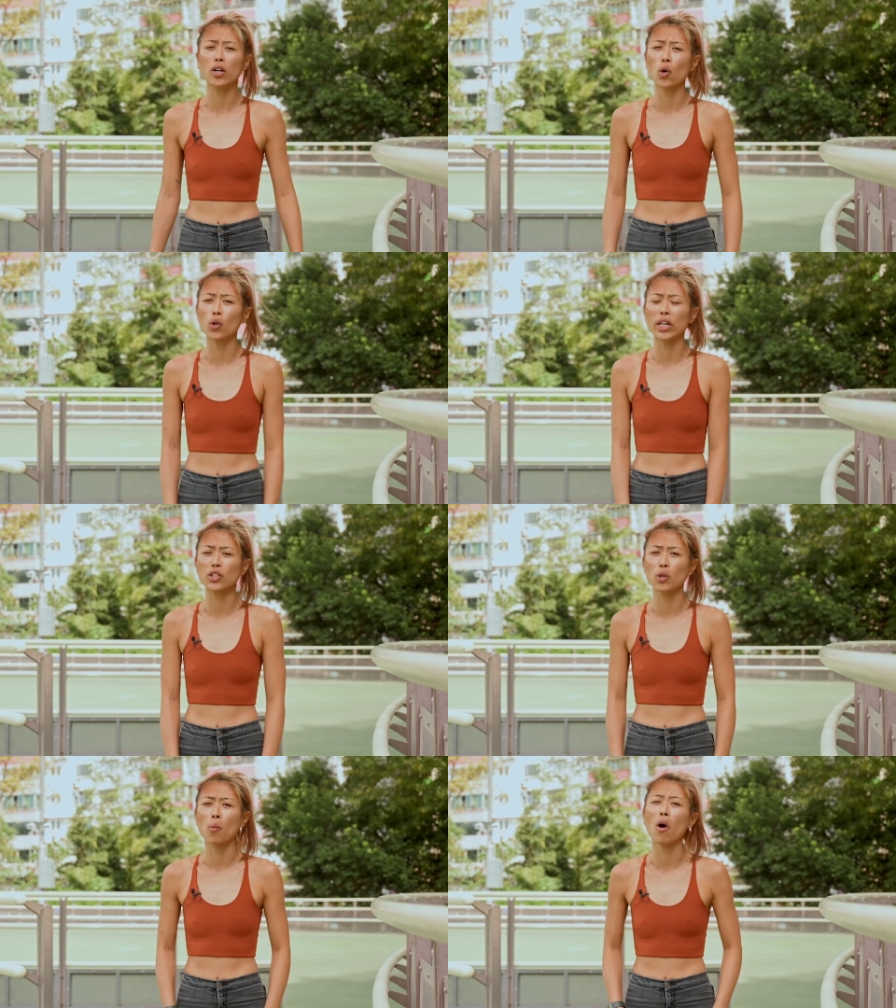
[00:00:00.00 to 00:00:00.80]

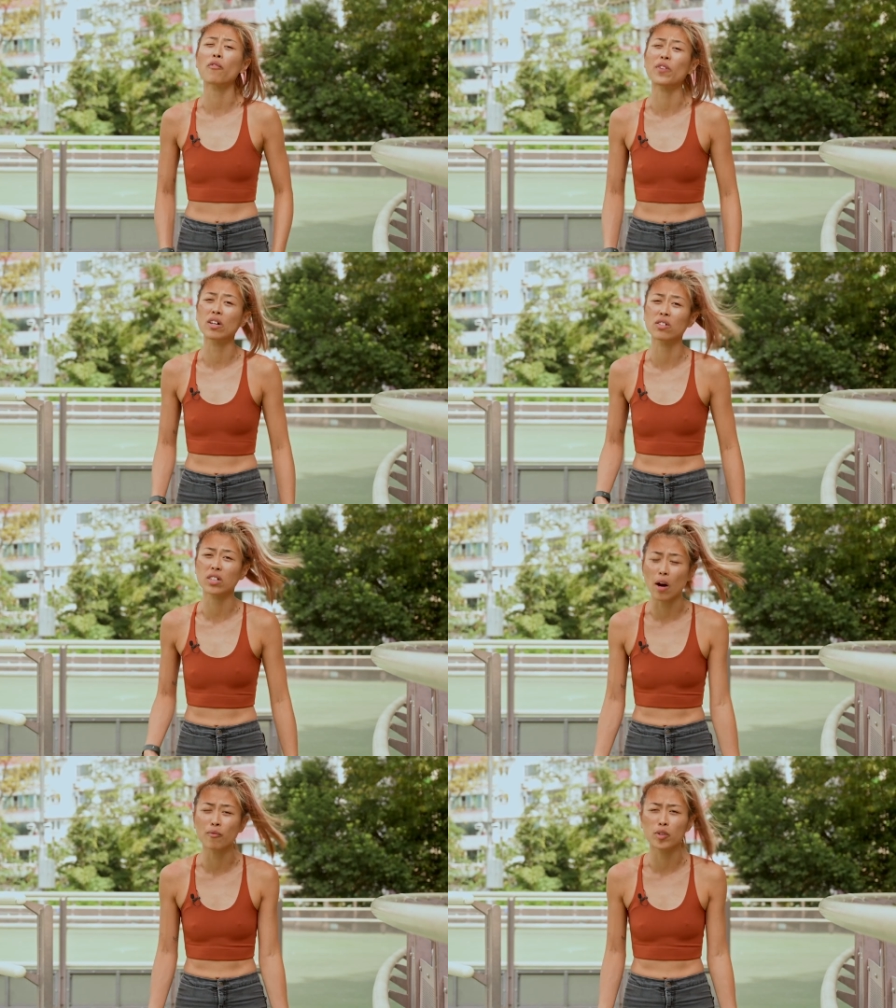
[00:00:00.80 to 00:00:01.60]
according to what feels
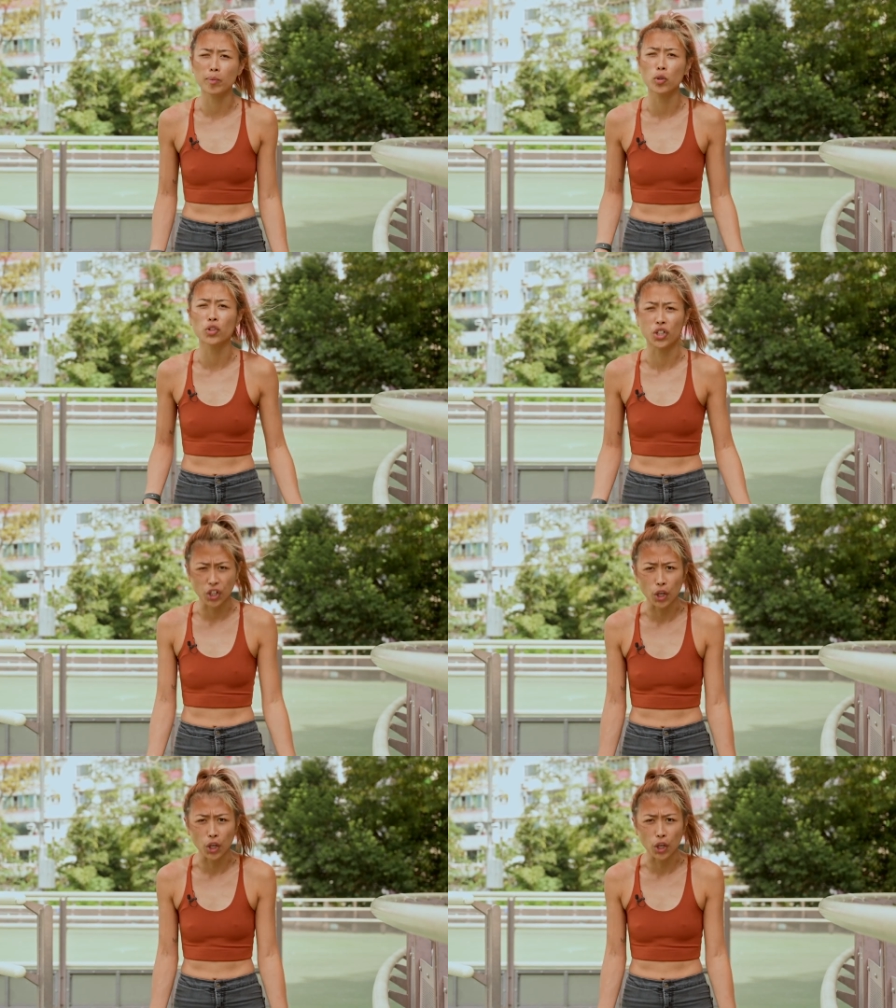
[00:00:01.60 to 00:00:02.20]
comfortable to